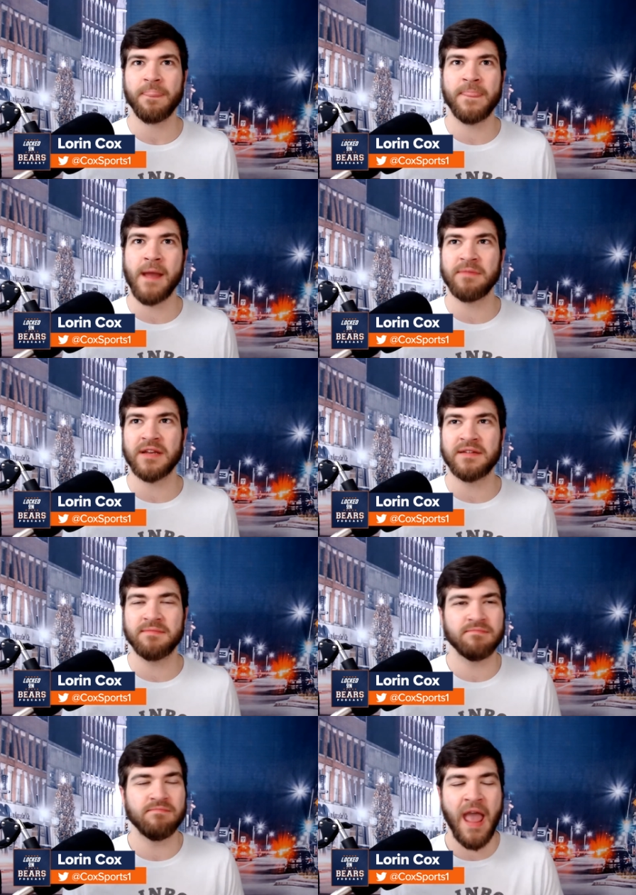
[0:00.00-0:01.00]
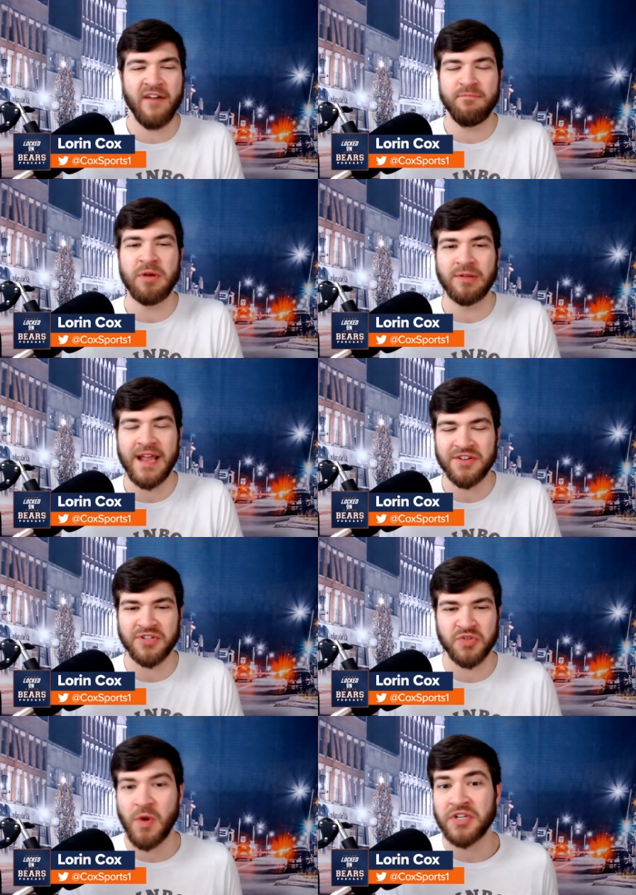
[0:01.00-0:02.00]
them to have Bill
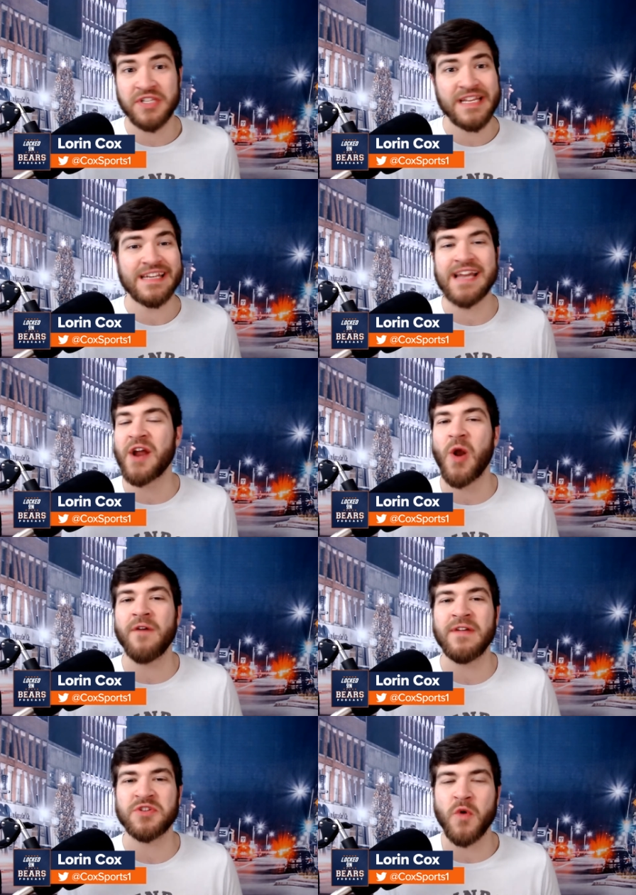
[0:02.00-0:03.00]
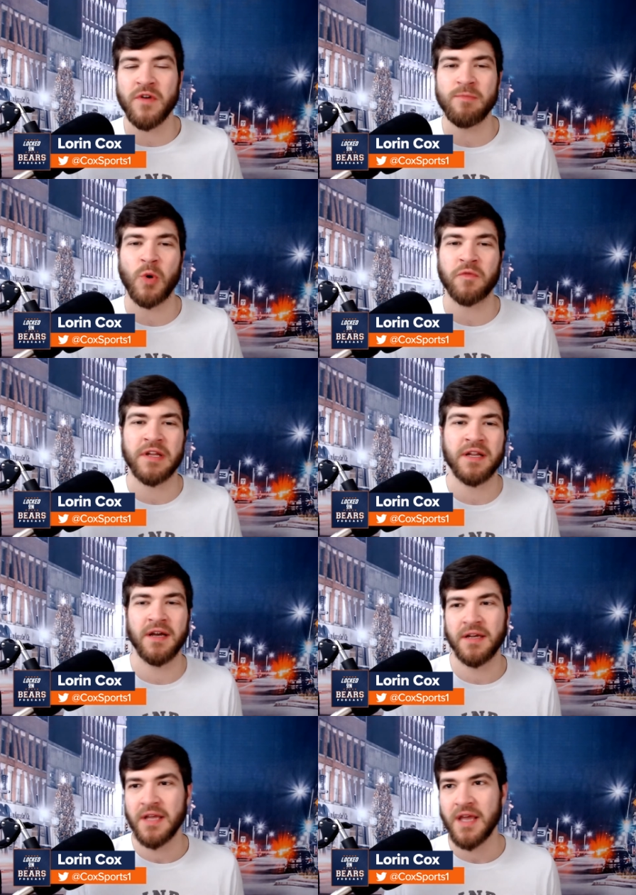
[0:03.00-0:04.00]
Lazor switch the entire offense over to more of like
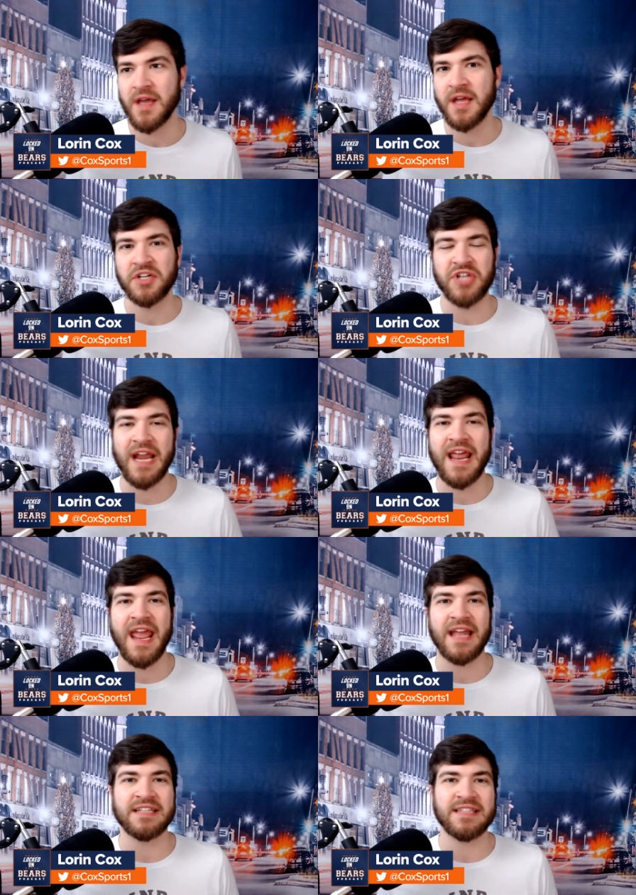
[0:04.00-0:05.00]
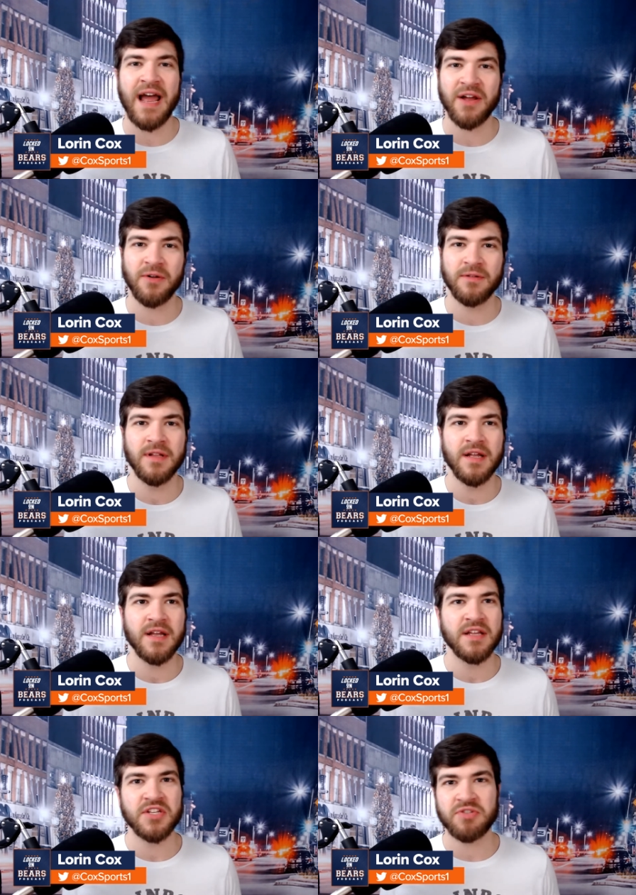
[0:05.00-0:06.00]
a Shanahan style
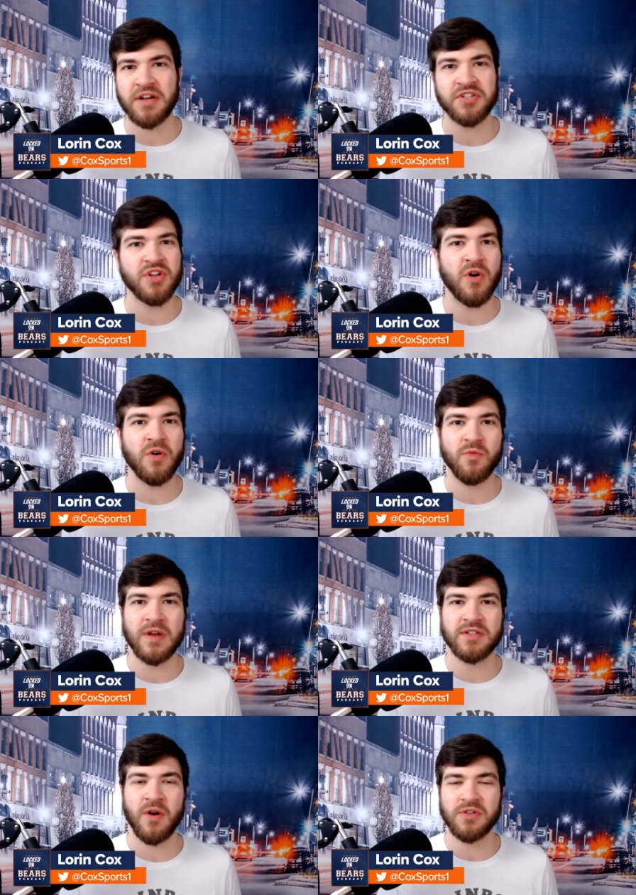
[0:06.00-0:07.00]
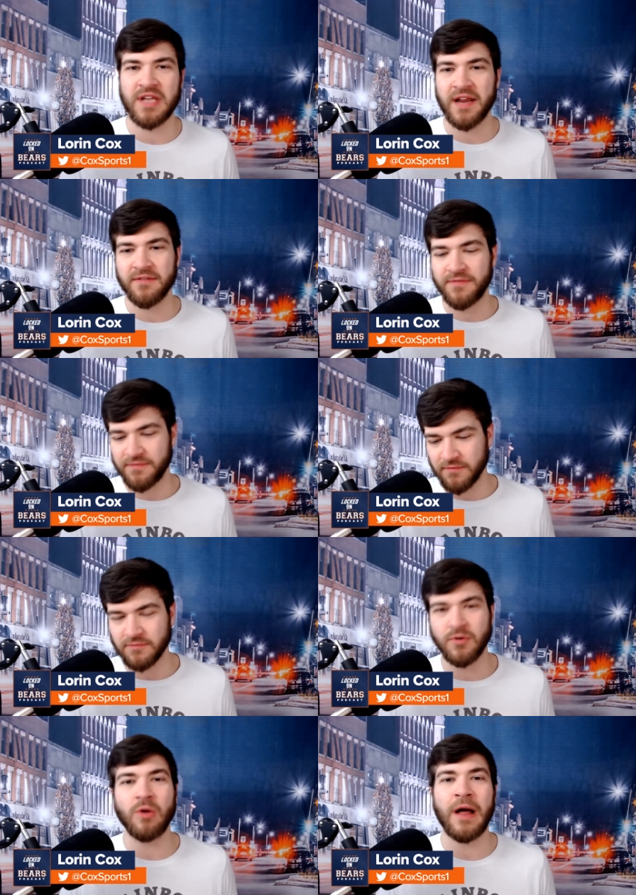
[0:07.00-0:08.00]
stretch zone, West Coast kind of
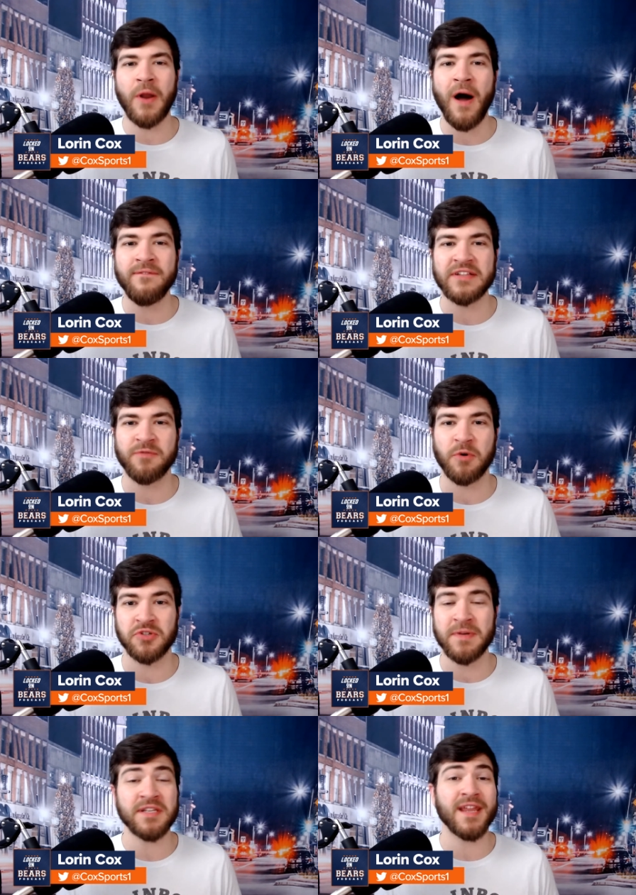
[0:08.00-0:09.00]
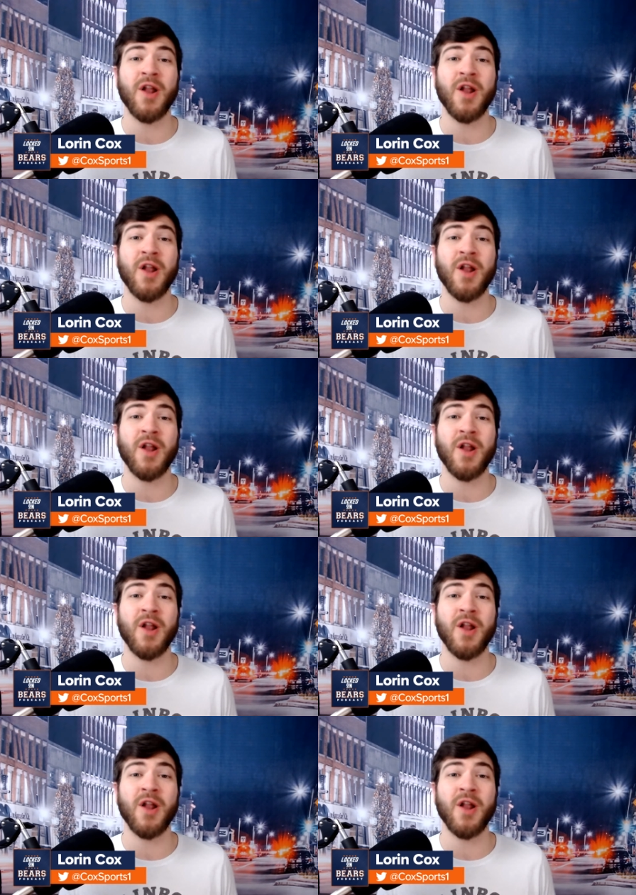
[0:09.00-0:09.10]
rollout offense for Trubisky.